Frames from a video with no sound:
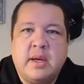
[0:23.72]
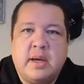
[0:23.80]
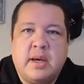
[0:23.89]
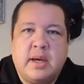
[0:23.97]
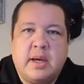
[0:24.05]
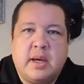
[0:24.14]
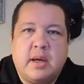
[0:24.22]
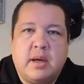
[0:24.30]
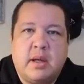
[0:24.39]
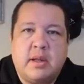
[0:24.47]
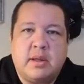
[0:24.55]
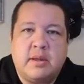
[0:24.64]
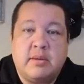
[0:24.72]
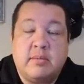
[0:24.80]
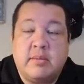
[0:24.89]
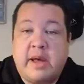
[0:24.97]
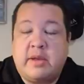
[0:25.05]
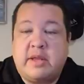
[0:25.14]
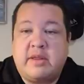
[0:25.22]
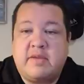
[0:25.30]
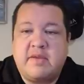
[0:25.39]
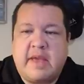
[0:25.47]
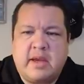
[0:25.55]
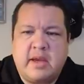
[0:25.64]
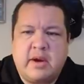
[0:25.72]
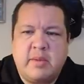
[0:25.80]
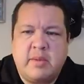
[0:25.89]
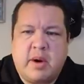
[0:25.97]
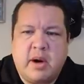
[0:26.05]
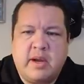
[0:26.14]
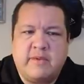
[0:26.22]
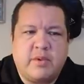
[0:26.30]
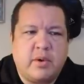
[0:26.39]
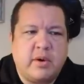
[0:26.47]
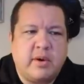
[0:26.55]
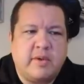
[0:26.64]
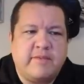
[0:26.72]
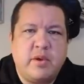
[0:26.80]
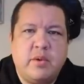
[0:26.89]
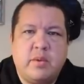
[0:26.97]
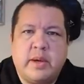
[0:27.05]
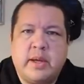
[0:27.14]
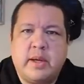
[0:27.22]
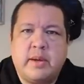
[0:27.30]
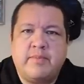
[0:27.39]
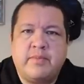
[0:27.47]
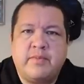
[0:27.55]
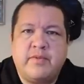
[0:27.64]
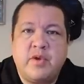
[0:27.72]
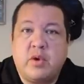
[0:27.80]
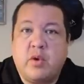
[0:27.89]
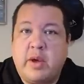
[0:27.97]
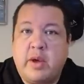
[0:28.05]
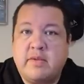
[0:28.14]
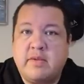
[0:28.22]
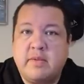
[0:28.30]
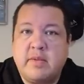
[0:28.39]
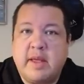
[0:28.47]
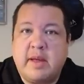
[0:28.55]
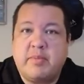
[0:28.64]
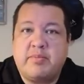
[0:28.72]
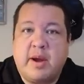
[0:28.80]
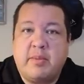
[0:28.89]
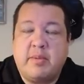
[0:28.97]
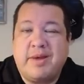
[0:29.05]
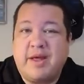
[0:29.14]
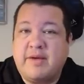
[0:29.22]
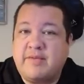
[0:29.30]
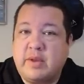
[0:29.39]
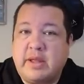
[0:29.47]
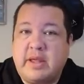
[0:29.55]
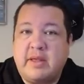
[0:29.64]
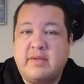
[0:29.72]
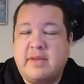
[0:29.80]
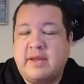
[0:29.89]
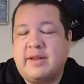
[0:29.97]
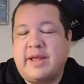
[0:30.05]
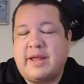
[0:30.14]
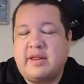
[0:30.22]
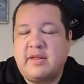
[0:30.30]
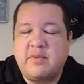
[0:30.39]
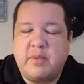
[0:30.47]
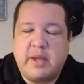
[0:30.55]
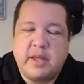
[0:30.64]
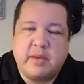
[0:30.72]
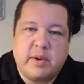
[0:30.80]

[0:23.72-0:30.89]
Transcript: uh, on not only the secondary market for a few um, few coins that probably have released uh, like this week.